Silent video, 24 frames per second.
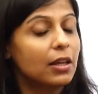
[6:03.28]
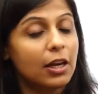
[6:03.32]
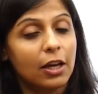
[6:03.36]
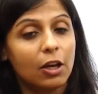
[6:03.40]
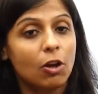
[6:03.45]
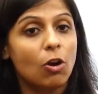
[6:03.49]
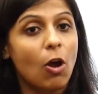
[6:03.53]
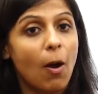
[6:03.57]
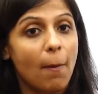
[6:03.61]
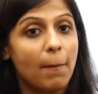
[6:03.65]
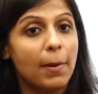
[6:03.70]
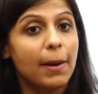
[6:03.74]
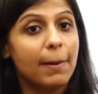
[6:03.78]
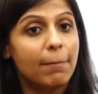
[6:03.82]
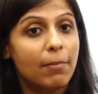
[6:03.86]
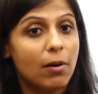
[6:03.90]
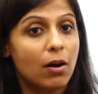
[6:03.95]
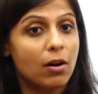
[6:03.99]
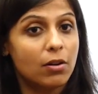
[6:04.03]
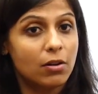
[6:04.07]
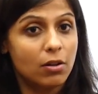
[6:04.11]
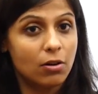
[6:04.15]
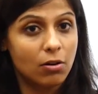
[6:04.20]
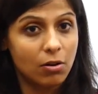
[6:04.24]
the economic
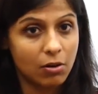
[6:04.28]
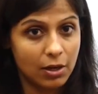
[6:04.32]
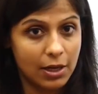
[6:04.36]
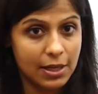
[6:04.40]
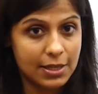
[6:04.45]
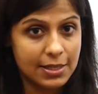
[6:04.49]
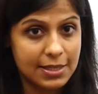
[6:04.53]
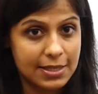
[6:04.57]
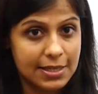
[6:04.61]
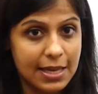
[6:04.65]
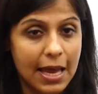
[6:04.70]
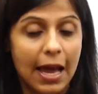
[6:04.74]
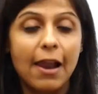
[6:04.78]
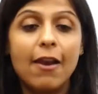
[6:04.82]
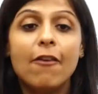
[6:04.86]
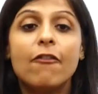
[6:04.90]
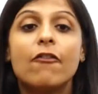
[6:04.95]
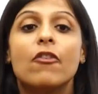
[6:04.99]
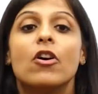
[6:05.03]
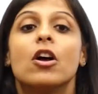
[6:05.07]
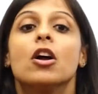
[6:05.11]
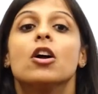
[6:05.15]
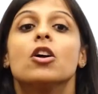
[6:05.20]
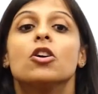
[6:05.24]
burden on itself
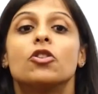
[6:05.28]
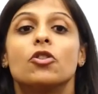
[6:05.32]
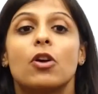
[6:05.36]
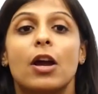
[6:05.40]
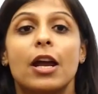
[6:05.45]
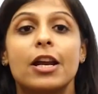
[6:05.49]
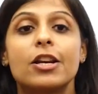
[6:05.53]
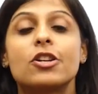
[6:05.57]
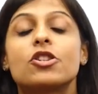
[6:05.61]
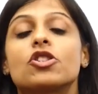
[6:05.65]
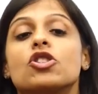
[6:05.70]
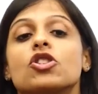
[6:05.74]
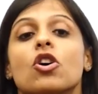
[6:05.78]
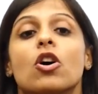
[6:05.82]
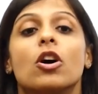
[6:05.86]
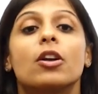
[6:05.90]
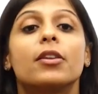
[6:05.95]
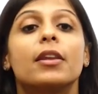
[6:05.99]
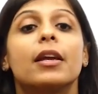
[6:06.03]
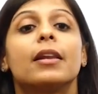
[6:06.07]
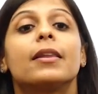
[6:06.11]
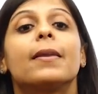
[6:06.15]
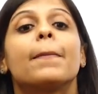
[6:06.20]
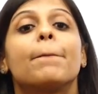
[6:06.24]
to ensure
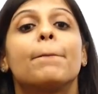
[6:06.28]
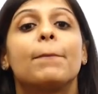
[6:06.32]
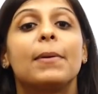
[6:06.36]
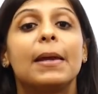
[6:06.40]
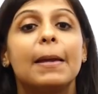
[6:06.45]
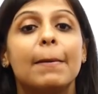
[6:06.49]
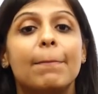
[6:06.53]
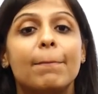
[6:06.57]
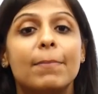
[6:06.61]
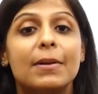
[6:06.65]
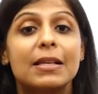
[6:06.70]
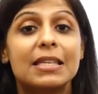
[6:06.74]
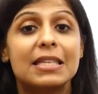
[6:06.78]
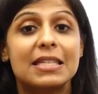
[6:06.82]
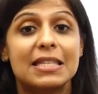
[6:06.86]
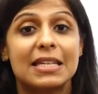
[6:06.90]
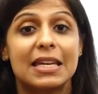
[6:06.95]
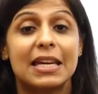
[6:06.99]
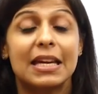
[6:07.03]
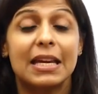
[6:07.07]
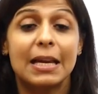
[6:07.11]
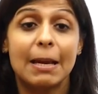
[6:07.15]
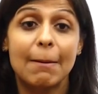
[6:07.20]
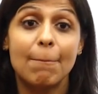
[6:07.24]
that the people
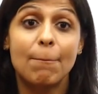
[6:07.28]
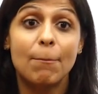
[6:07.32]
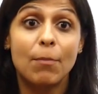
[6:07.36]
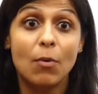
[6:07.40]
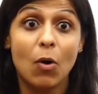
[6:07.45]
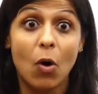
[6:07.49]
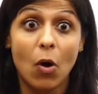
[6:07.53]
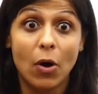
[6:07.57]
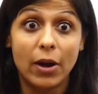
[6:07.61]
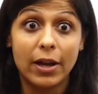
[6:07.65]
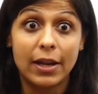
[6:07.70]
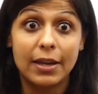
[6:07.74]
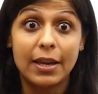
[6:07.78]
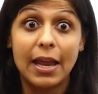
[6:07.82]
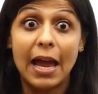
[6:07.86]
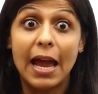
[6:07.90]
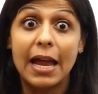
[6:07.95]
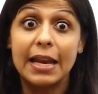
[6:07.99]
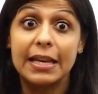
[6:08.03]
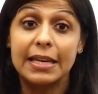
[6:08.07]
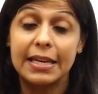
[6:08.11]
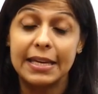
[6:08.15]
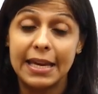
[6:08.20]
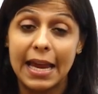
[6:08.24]
stay employed.
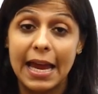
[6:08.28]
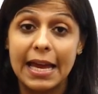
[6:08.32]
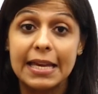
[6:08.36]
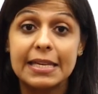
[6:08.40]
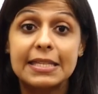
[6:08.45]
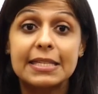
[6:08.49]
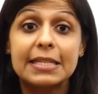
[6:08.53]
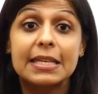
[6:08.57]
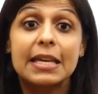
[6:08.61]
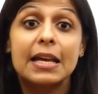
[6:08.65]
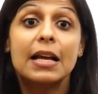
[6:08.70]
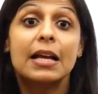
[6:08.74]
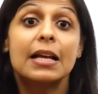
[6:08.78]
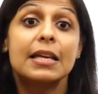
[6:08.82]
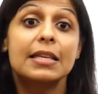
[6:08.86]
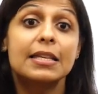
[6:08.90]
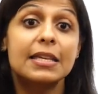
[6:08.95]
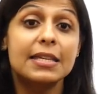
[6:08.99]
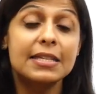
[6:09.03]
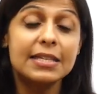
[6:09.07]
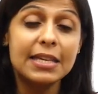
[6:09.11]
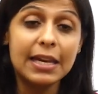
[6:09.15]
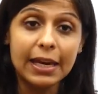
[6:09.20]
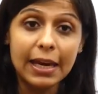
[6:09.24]
And yes,
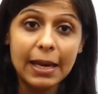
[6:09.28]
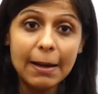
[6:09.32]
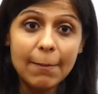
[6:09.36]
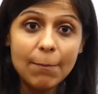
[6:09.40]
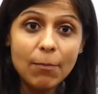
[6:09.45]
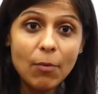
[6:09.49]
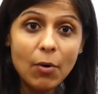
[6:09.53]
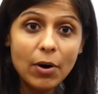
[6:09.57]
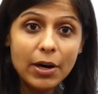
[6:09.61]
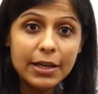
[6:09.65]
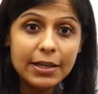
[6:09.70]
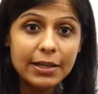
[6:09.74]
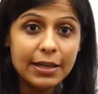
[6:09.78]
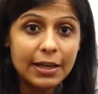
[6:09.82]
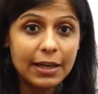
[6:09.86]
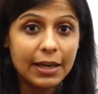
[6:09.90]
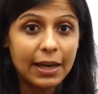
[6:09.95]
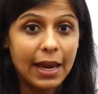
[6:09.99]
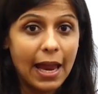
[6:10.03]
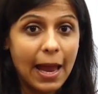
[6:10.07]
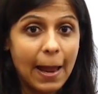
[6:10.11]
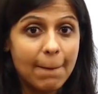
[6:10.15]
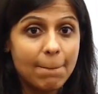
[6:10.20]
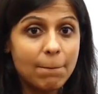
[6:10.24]
the second
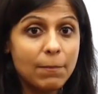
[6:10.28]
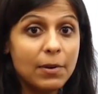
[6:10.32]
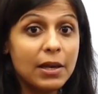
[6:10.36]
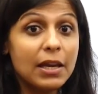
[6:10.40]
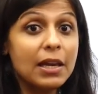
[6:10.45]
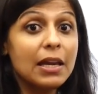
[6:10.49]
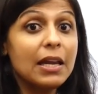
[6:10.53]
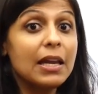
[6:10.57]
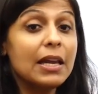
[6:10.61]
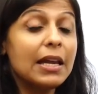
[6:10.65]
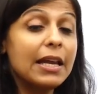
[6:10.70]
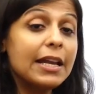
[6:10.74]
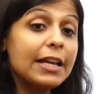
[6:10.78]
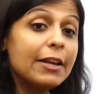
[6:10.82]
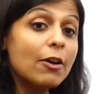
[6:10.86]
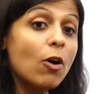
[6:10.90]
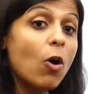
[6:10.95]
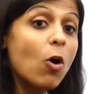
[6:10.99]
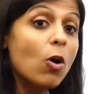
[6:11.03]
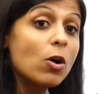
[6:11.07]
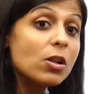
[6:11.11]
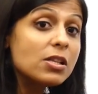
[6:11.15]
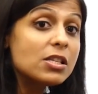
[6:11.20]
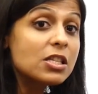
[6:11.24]
point can be, it
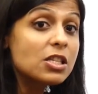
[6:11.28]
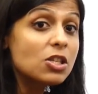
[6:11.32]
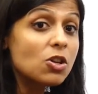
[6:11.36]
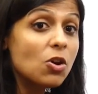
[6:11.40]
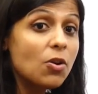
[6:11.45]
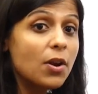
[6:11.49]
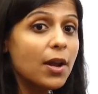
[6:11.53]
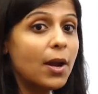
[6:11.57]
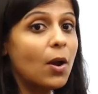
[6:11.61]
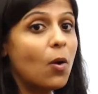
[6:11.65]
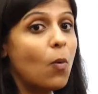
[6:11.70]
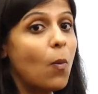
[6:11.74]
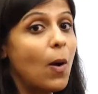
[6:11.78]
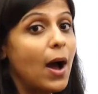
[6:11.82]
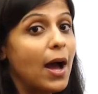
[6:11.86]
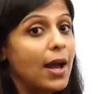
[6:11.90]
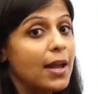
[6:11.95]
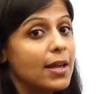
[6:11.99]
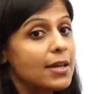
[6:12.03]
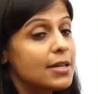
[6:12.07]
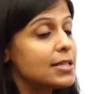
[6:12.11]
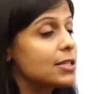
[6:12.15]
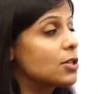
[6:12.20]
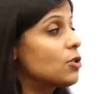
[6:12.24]
also
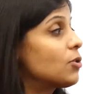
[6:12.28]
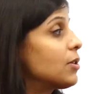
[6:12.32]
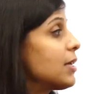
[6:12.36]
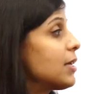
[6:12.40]
requires, so